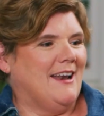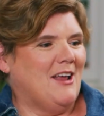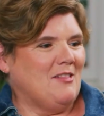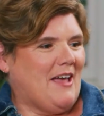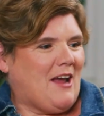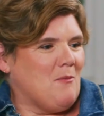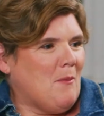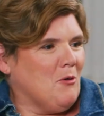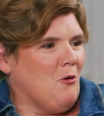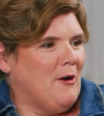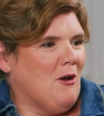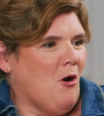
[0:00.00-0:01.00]
And I
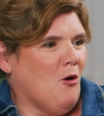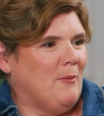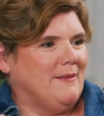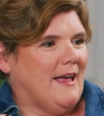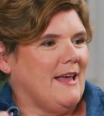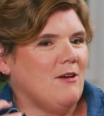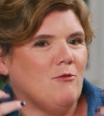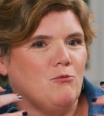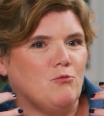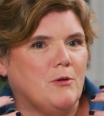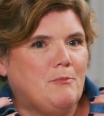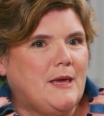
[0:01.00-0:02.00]
remember going home and
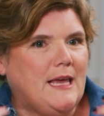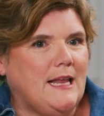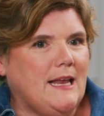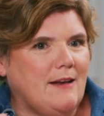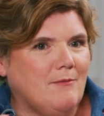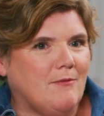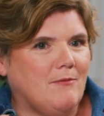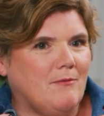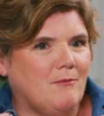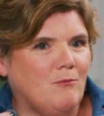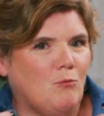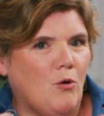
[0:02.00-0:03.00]
repeating
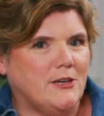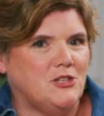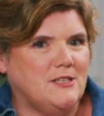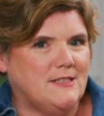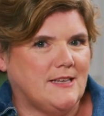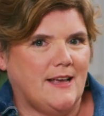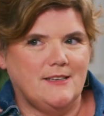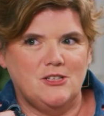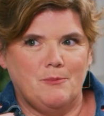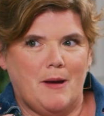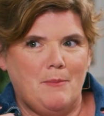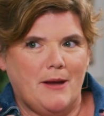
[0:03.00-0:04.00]
what she
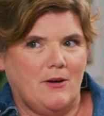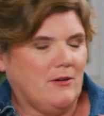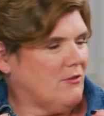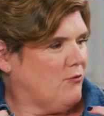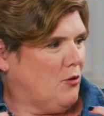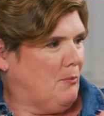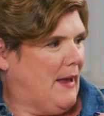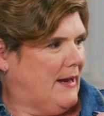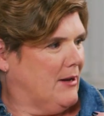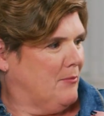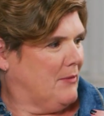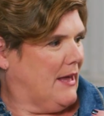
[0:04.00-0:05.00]
said to my parents
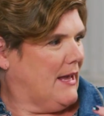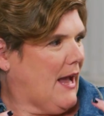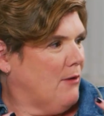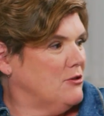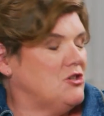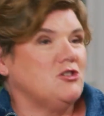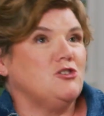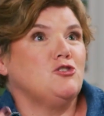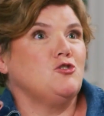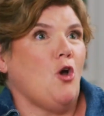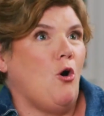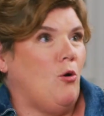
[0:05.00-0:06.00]
verbatim. I was
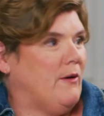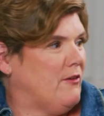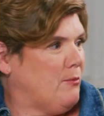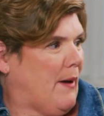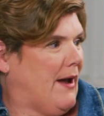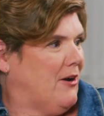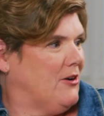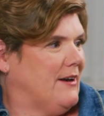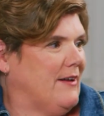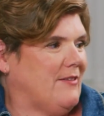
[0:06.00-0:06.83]
just so inspired